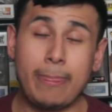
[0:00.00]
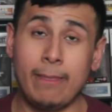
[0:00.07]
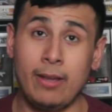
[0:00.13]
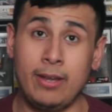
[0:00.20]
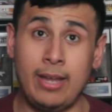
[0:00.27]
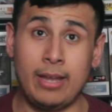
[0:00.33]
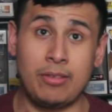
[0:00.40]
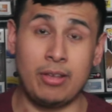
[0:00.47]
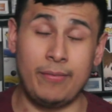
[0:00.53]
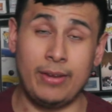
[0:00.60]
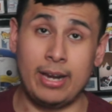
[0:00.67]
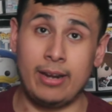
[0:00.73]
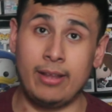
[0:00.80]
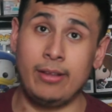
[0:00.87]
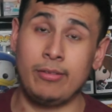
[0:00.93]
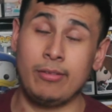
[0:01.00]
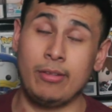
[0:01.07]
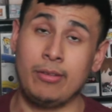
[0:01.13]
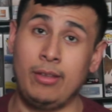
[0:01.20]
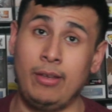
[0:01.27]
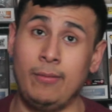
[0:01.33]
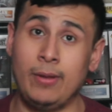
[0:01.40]
get something out of this.
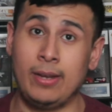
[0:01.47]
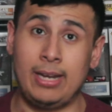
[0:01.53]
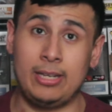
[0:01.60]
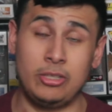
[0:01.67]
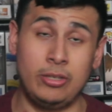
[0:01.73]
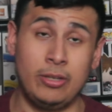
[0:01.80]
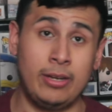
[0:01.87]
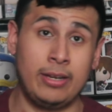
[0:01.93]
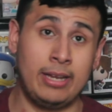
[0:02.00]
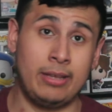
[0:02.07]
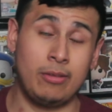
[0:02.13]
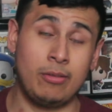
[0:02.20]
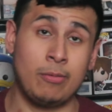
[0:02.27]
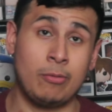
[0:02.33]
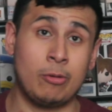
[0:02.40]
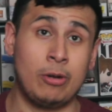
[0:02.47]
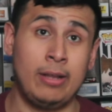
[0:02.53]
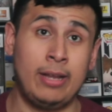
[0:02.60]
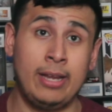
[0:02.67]
Let's see if we can actually get some sort of,